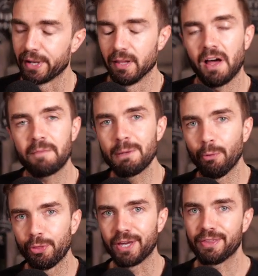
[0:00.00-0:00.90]
A lot of people
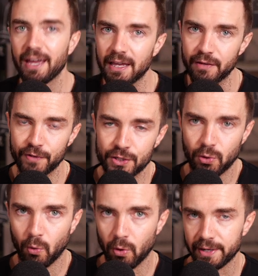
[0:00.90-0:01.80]
think that
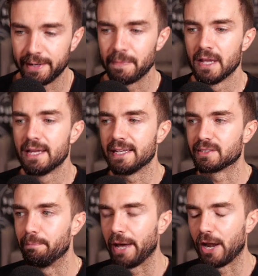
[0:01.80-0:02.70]
inventory is a
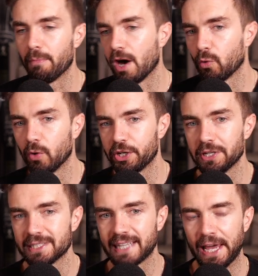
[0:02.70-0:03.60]
better model when you're
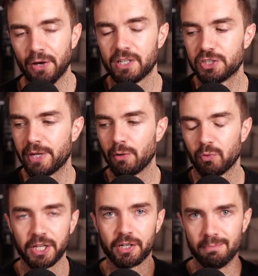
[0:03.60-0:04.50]
at scale because you get
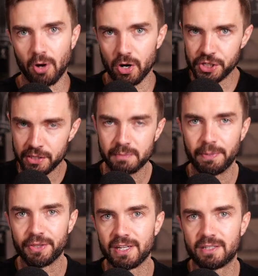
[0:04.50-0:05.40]
really good margins,
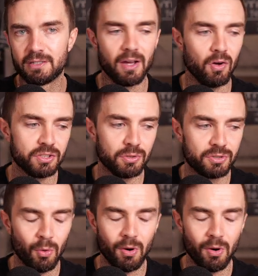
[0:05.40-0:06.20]
but they also don't